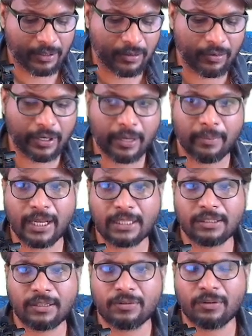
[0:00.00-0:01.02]
Okay, but
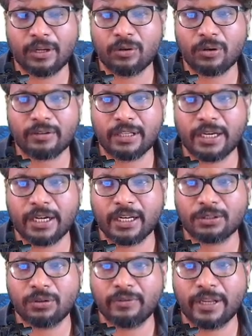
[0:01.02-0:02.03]
as of now we don't have the
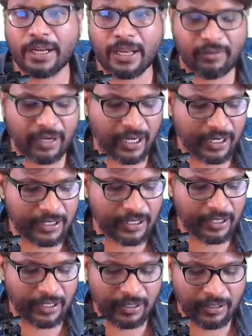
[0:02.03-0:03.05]
data, so we can have a
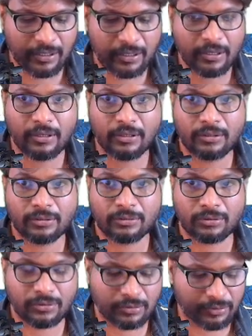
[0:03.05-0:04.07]
condition here,
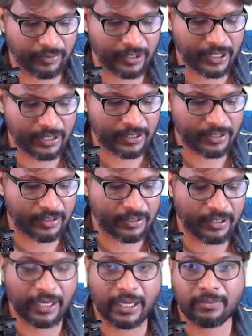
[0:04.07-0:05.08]
so which
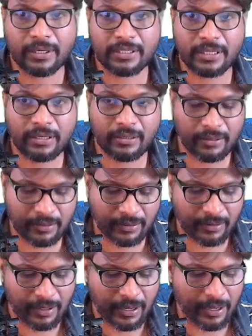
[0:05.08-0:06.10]
is I can
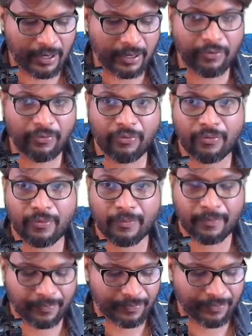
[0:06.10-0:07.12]
mention if
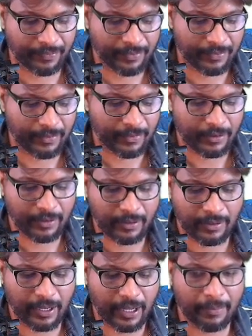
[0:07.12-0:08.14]

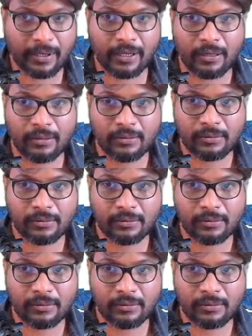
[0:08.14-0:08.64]
capital,